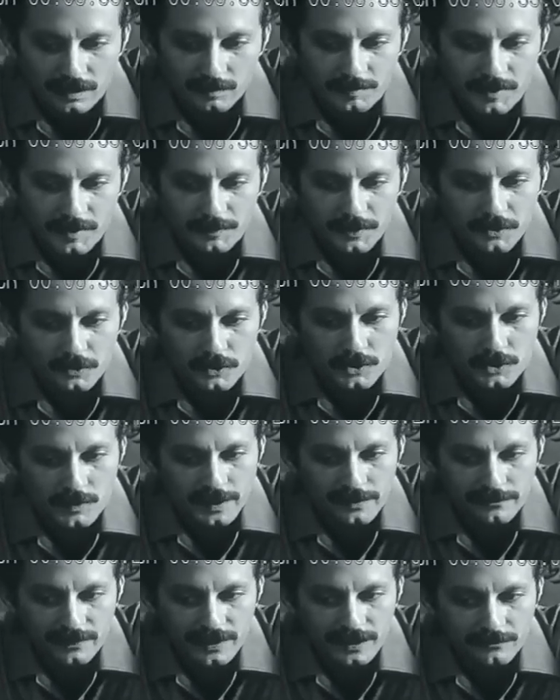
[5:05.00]
Yeah, people
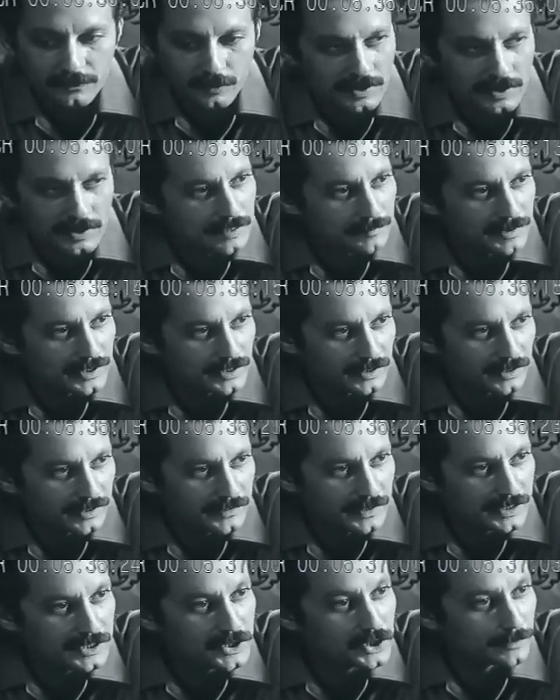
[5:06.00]
usually fight for
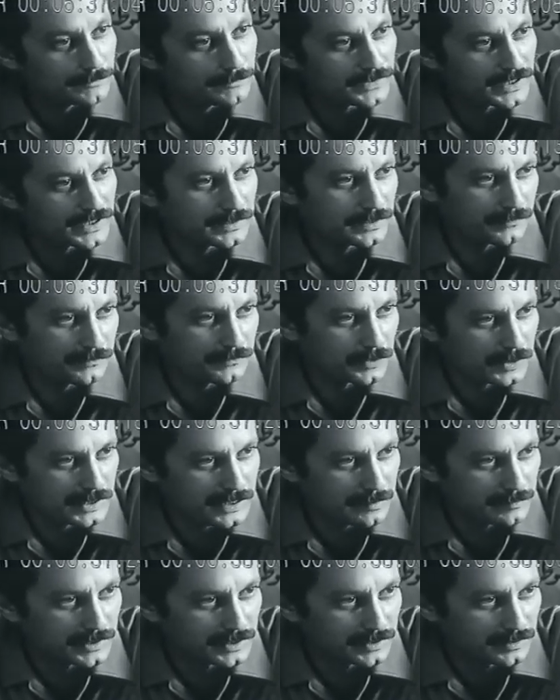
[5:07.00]
something and they stop fighting
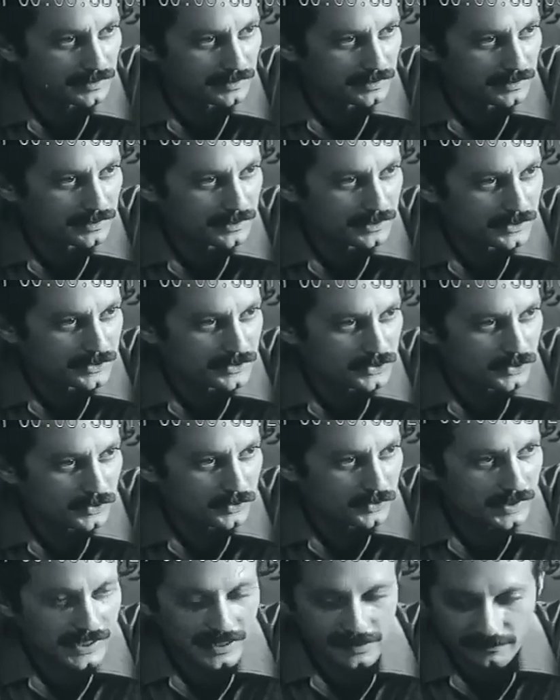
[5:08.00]
for something.
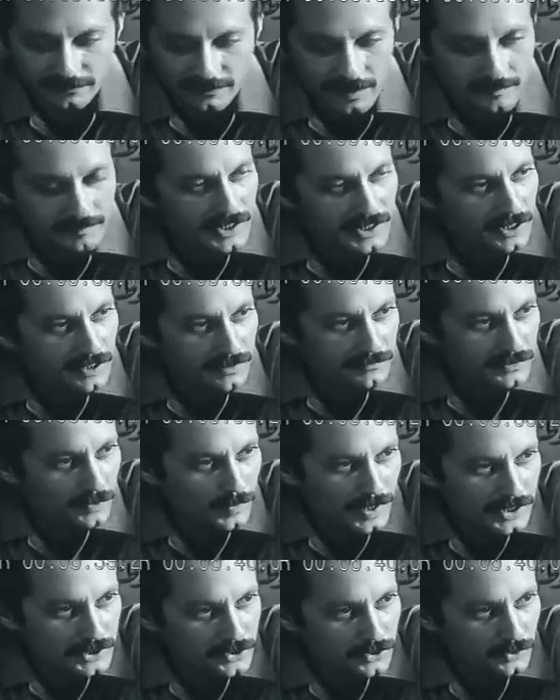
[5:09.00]
So you can't tell me
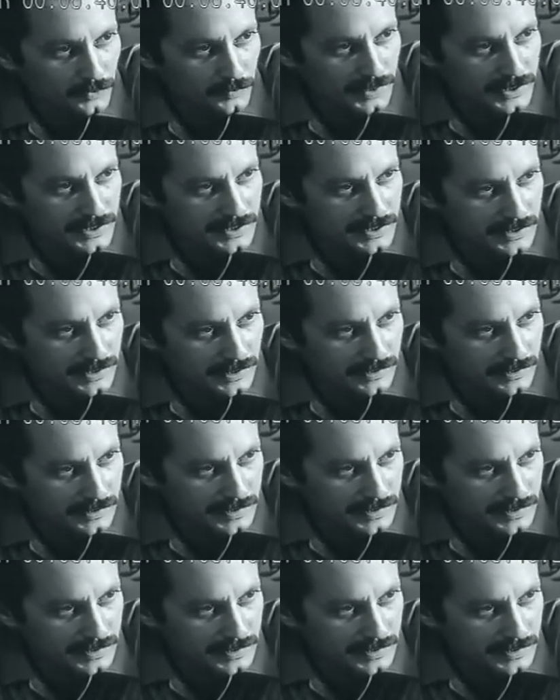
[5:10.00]
even why should we